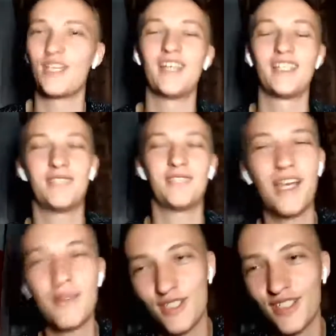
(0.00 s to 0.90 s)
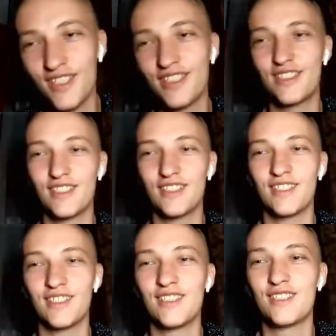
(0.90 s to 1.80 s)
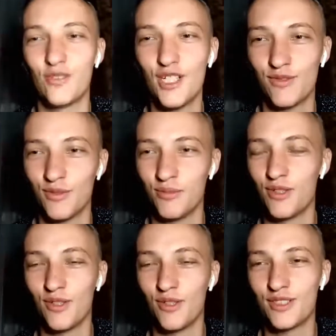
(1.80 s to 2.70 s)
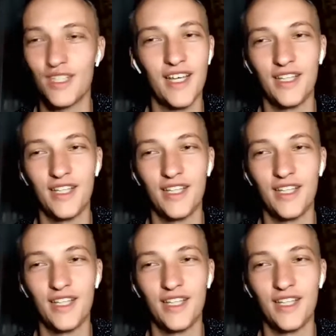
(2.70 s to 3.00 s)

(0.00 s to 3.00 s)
Sometimes it's stressful because,